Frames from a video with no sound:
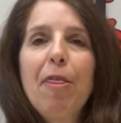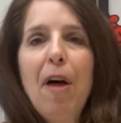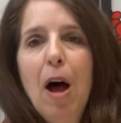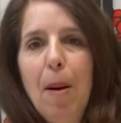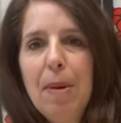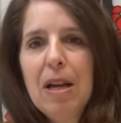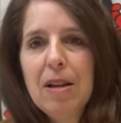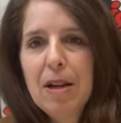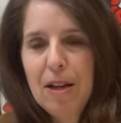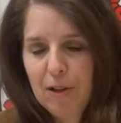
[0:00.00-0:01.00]
thumb,
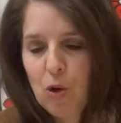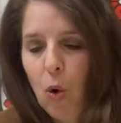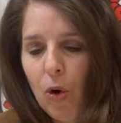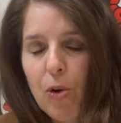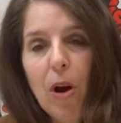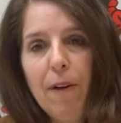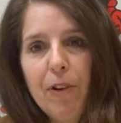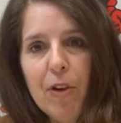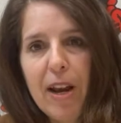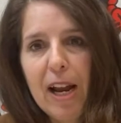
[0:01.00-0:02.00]
the corner of
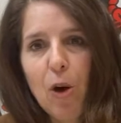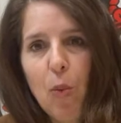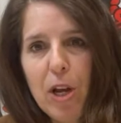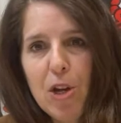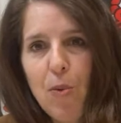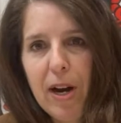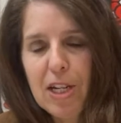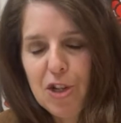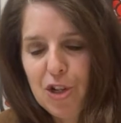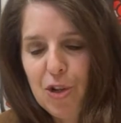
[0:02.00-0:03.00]
your nail, what you want to
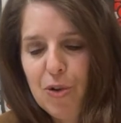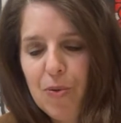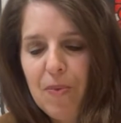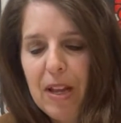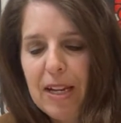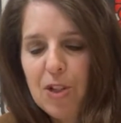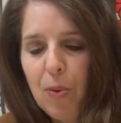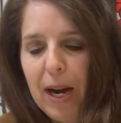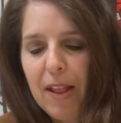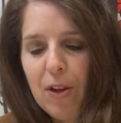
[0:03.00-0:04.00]
do is
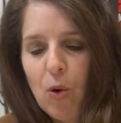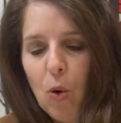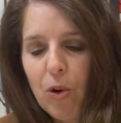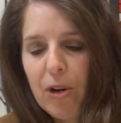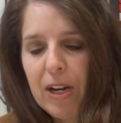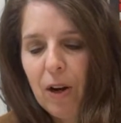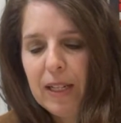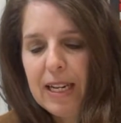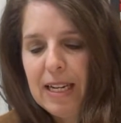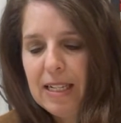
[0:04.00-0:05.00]
right at the corner here on
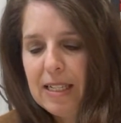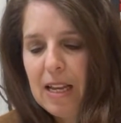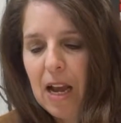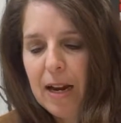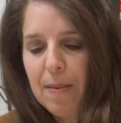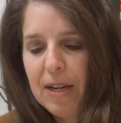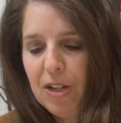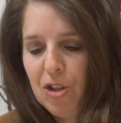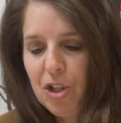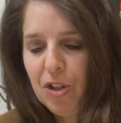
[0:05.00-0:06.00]
the inside,
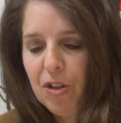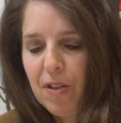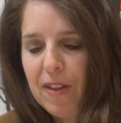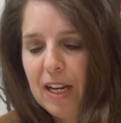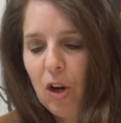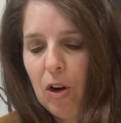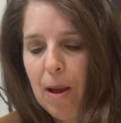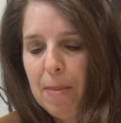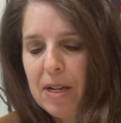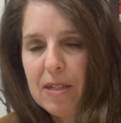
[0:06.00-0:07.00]
here's your thenar
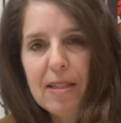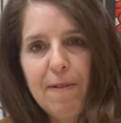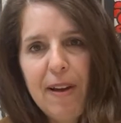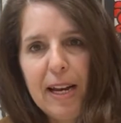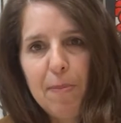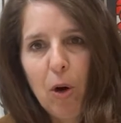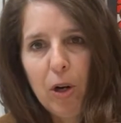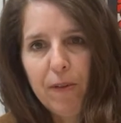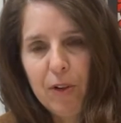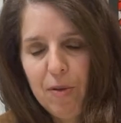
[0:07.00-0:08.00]
eminence, the fatty
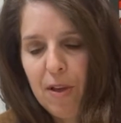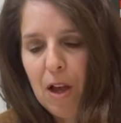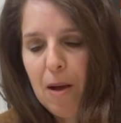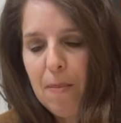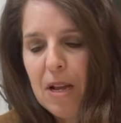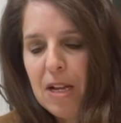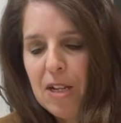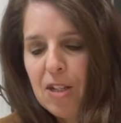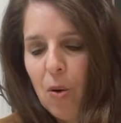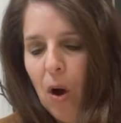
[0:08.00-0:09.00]
part of your thumb.
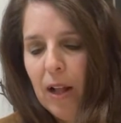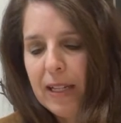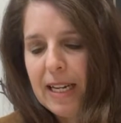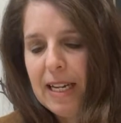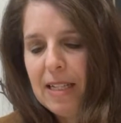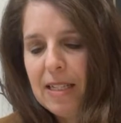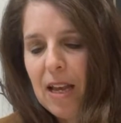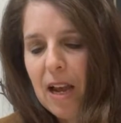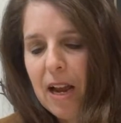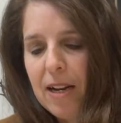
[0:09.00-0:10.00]
So on the
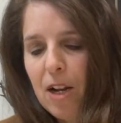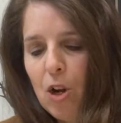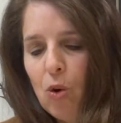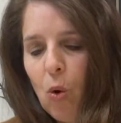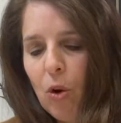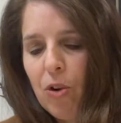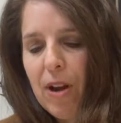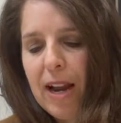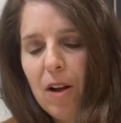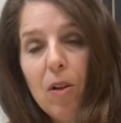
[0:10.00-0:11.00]
inside, corner
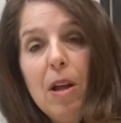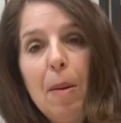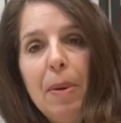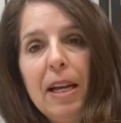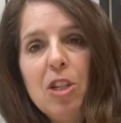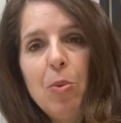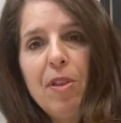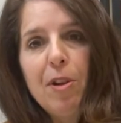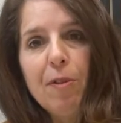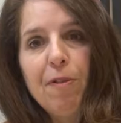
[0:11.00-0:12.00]
nail, pinch
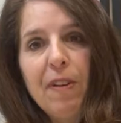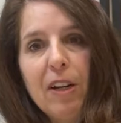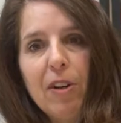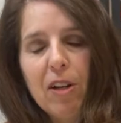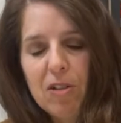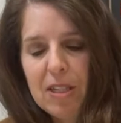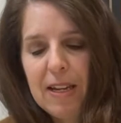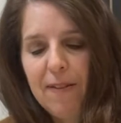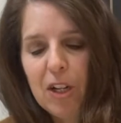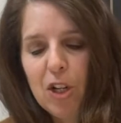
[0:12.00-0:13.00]
with your fingernail, just
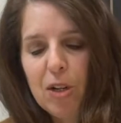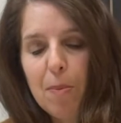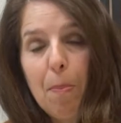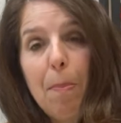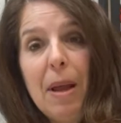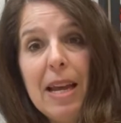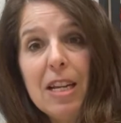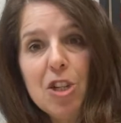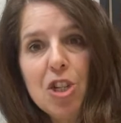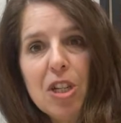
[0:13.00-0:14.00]
give it a good
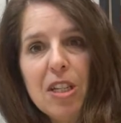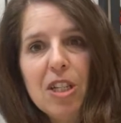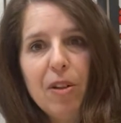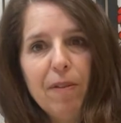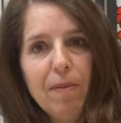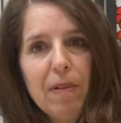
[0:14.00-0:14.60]
pinch until it